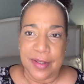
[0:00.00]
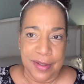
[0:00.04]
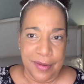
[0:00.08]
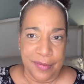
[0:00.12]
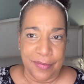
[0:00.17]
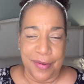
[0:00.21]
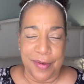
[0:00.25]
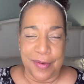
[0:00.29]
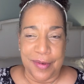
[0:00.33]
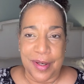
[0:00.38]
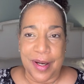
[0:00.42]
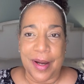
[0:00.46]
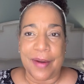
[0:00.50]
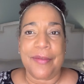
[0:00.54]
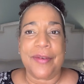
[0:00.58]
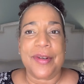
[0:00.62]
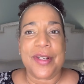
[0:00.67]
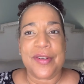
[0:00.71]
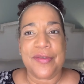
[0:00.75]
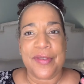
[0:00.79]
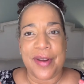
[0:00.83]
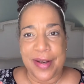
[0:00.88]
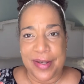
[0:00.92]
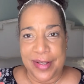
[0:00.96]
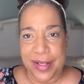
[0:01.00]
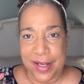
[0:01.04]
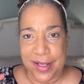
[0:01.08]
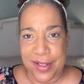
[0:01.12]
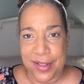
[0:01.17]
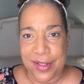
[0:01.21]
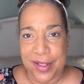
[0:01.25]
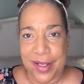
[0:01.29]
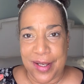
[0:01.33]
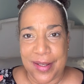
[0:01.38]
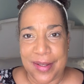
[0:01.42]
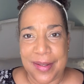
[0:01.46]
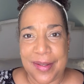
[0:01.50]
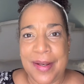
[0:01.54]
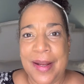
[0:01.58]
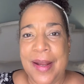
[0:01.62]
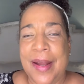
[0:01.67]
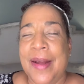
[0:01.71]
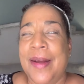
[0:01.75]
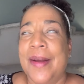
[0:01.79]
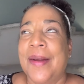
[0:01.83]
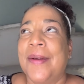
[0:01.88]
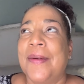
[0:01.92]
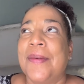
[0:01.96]
full coverage foundation
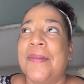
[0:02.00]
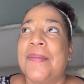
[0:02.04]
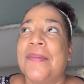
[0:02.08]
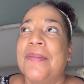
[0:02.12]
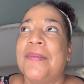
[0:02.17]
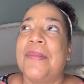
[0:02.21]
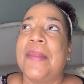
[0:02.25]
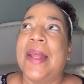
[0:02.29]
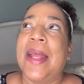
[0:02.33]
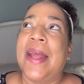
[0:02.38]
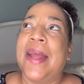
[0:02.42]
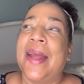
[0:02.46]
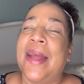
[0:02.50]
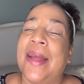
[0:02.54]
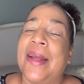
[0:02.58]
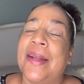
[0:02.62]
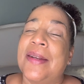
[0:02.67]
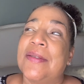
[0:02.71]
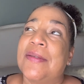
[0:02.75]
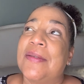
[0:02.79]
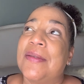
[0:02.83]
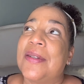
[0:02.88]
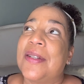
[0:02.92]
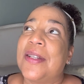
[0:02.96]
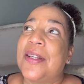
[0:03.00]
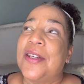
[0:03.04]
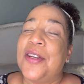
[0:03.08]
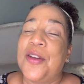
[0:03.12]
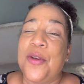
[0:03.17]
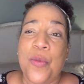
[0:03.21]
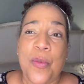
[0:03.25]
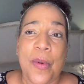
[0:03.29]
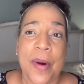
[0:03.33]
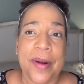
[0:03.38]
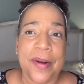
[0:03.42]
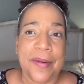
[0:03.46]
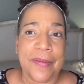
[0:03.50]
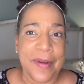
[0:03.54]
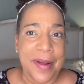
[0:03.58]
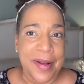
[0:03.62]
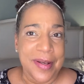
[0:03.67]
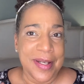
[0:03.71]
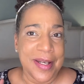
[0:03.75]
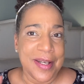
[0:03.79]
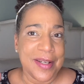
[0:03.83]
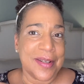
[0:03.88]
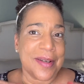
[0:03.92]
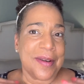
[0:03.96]
and you want a
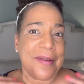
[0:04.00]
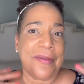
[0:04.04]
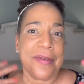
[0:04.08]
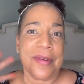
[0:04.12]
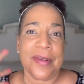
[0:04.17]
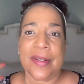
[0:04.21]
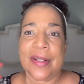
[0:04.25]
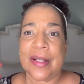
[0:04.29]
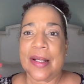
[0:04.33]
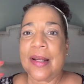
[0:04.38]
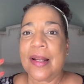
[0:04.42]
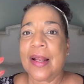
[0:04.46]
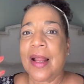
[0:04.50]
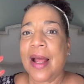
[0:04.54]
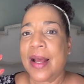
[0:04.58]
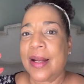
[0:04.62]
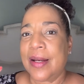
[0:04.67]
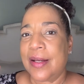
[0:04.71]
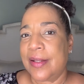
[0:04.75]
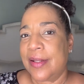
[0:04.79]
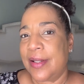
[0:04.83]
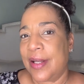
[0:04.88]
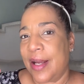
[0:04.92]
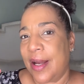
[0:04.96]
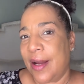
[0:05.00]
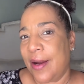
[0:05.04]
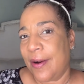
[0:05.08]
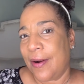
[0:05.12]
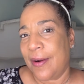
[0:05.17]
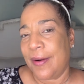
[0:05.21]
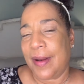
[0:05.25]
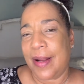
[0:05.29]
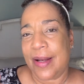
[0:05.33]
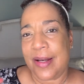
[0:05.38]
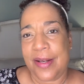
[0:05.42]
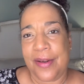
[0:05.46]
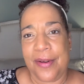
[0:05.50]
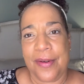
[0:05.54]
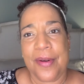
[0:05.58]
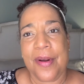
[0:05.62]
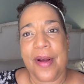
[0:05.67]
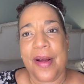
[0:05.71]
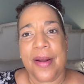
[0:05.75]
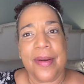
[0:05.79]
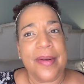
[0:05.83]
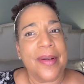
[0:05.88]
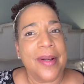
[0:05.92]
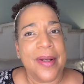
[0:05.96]
foundation that feels light as air, like you're
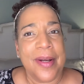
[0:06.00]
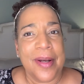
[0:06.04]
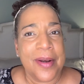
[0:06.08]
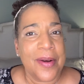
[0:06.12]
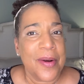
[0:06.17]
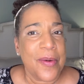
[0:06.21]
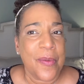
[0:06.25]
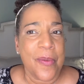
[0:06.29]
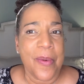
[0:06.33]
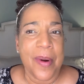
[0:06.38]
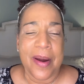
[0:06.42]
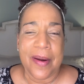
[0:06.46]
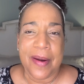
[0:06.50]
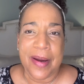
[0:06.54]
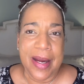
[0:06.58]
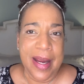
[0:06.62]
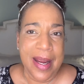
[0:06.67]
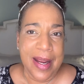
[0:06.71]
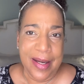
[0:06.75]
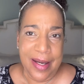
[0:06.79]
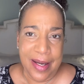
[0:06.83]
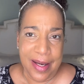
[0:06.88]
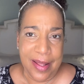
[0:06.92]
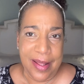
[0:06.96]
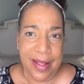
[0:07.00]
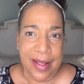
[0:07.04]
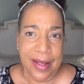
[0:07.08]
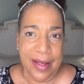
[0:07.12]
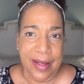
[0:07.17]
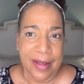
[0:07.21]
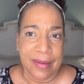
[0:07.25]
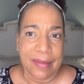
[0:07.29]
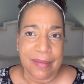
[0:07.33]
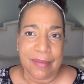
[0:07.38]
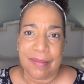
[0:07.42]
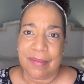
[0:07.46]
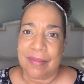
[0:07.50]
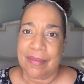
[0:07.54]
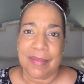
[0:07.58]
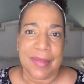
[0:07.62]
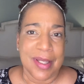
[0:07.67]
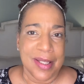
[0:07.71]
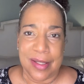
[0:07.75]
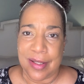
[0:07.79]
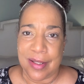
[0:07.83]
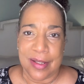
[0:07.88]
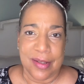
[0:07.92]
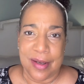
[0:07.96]
not wearing anything,
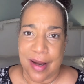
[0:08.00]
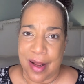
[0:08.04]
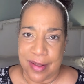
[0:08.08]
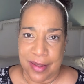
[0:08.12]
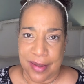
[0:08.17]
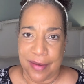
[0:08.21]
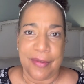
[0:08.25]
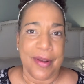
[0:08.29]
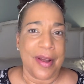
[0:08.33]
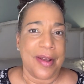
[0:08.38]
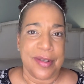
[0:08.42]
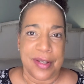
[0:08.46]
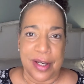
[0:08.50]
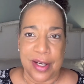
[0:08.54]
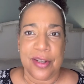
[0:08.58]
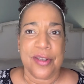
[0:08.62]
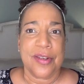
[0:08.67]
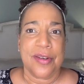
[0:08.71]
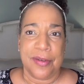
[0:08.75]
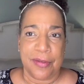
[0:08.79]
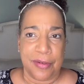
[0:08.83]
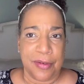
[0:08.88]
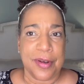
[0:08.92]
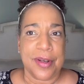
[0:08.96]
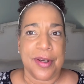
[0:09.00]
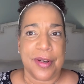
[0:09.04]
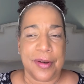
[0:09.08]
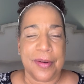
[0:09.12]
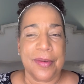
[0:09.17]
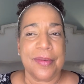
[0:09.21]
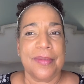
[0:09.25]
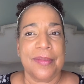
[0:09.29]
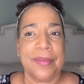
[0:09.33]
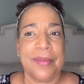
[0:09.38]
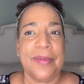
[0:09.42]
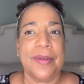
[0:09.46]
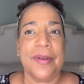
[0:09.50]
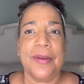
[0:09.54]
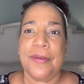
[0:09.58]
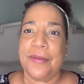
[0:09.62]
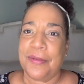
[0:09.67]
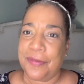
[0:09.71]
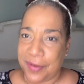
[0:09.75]
this is not the foundation for you. It